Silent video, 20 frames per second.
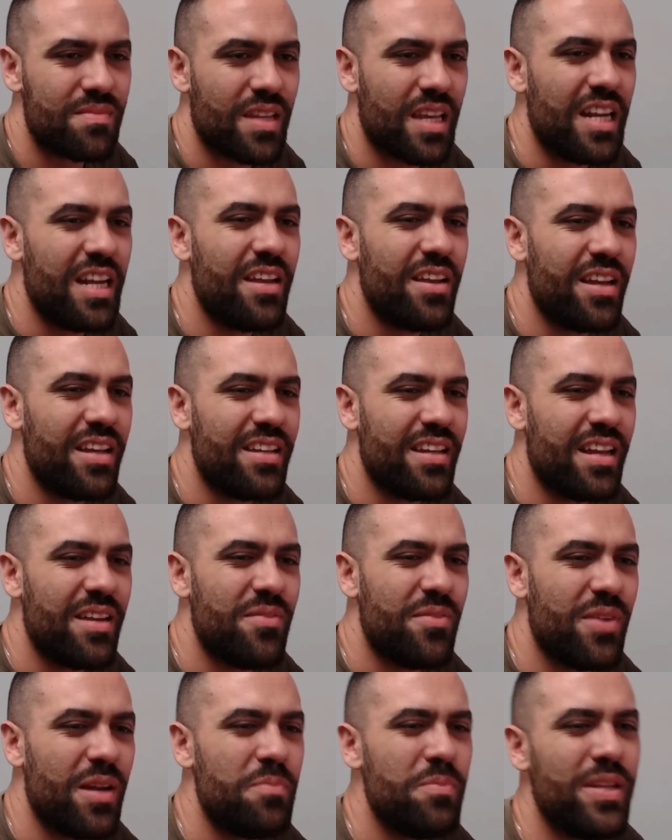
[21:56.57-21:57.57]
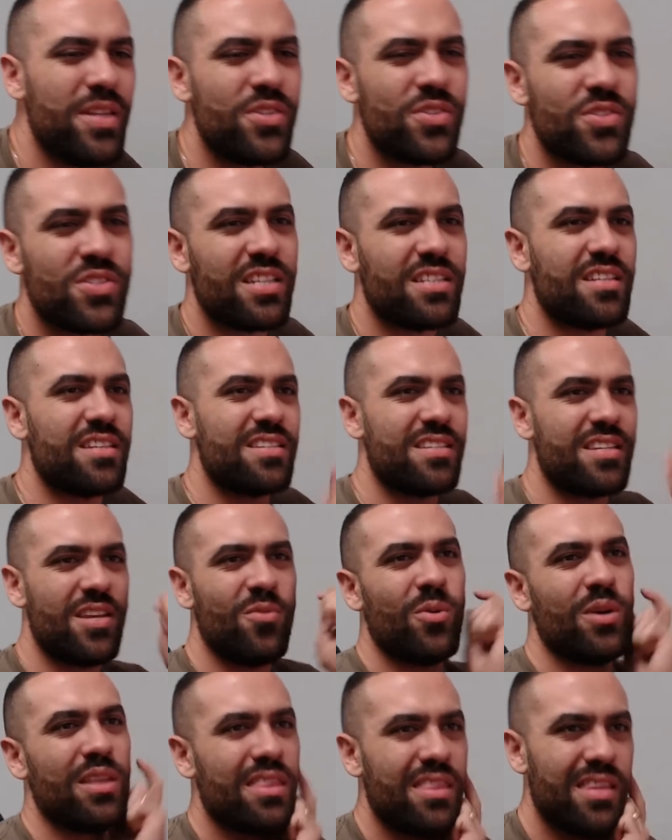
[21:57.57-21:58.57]
And I'm interested to see
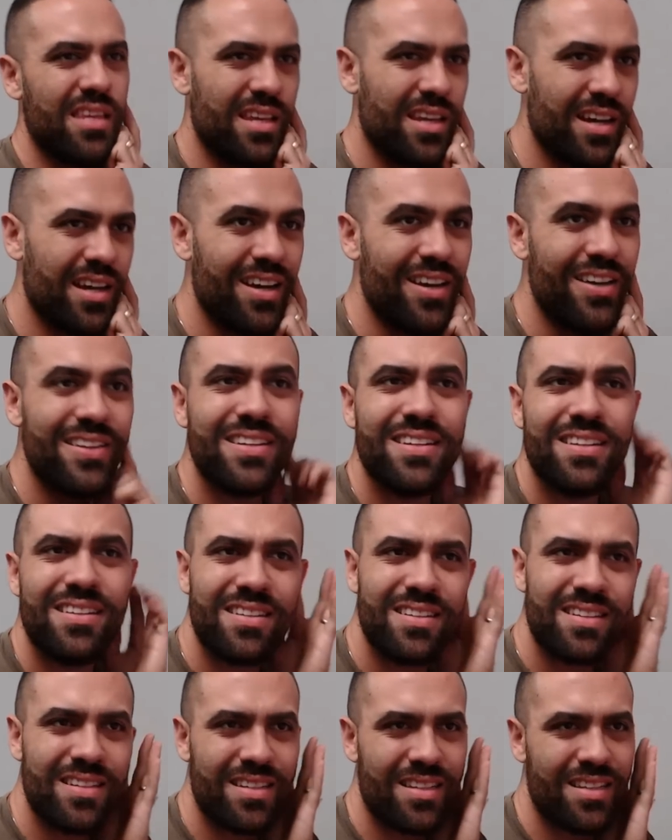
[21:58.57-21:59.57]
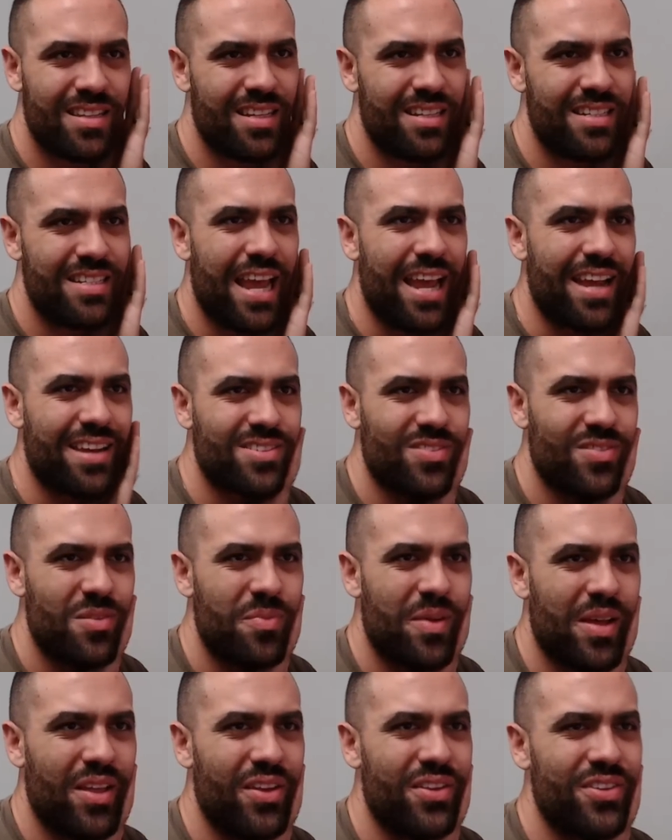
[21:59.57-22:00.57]
what the text of the
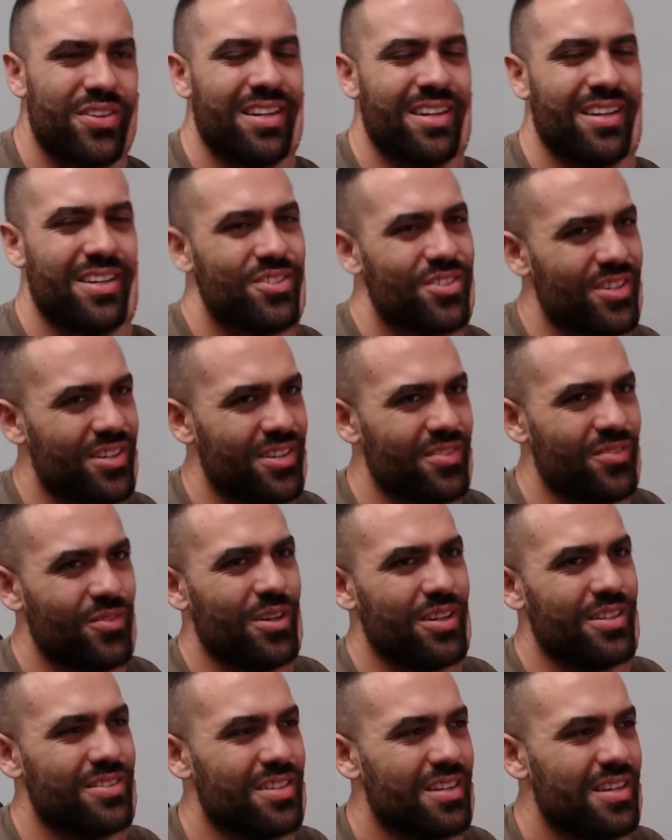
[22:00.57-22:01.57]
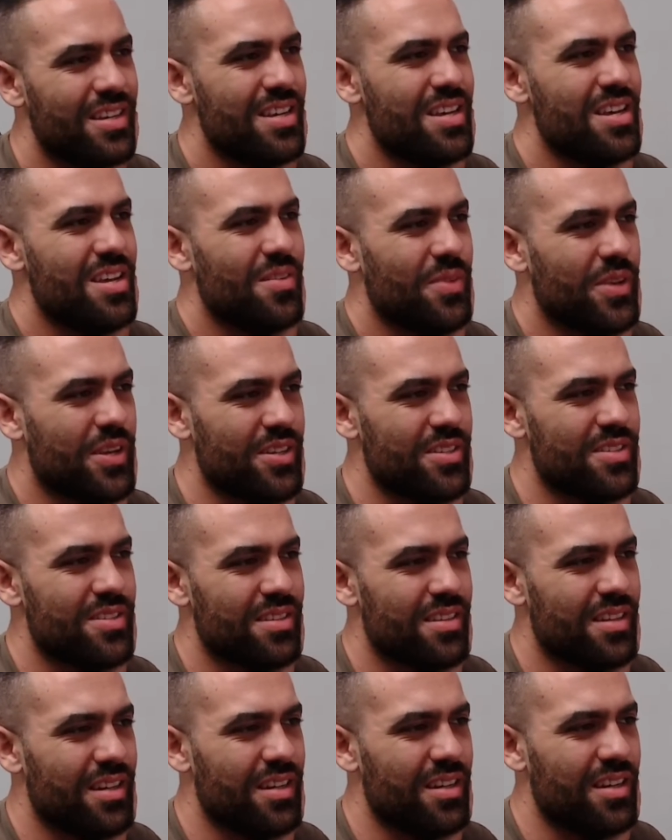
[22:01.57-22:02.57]
ballot initiative was,
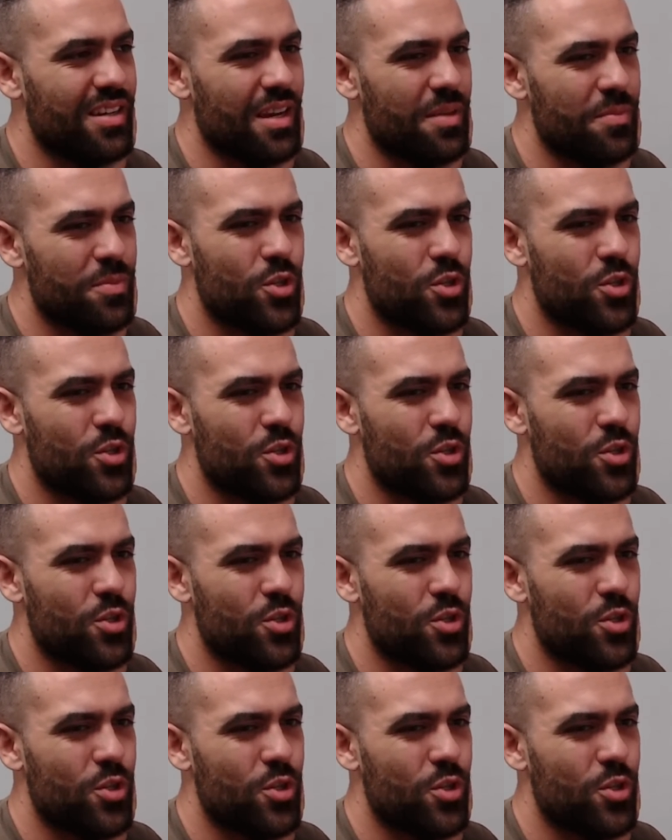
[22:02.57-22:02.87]
because I'm